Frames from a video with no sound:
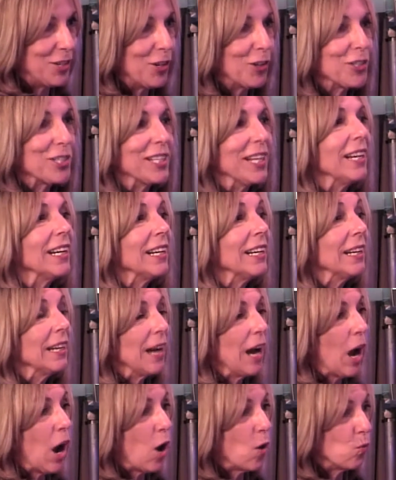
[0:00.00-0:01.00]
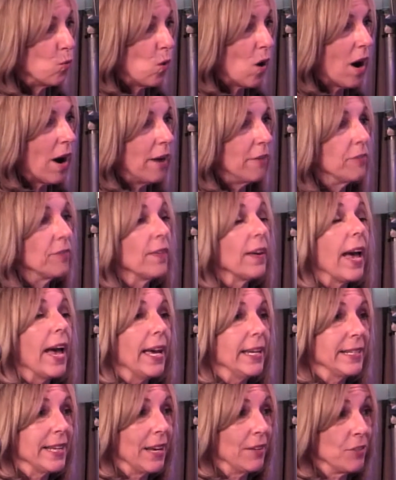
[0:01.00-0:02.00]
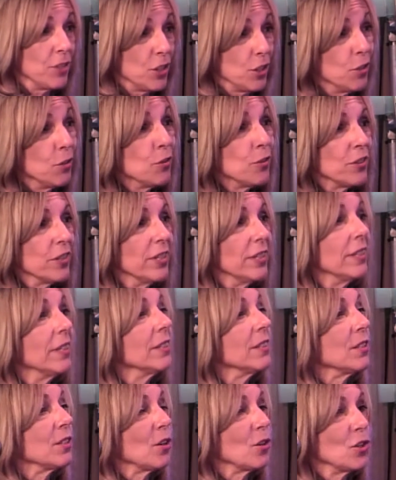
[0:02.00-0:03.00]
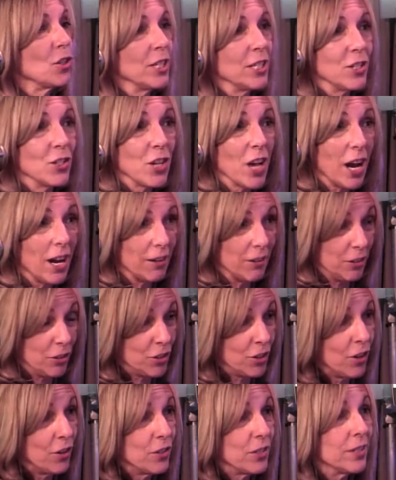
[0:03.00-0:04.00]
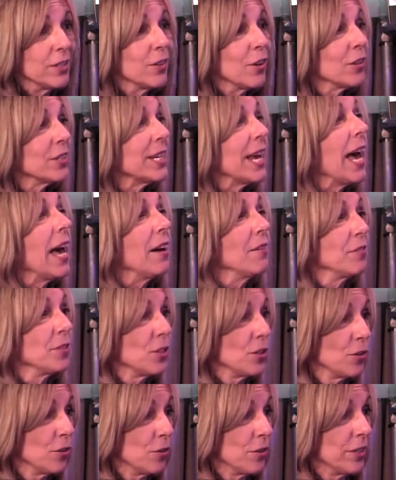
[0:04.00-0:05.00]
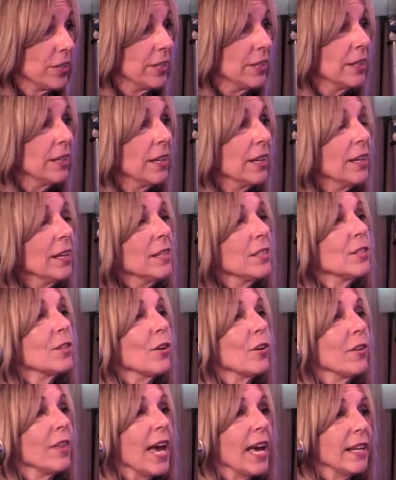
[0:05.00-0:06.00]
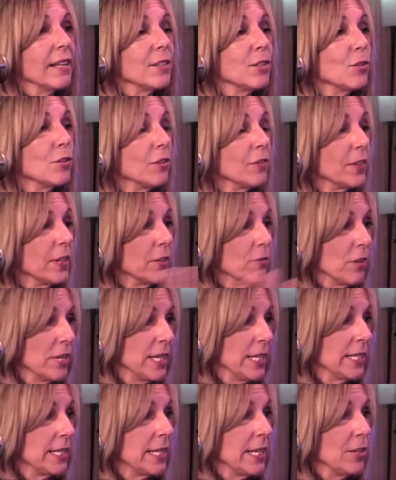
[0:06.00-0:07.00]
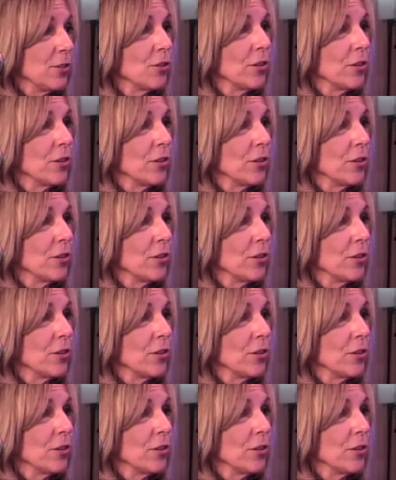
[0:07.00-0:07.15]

a doctor, a wife, and have children. Mm. So she cho chosen not to have children. Mm. So that sort of career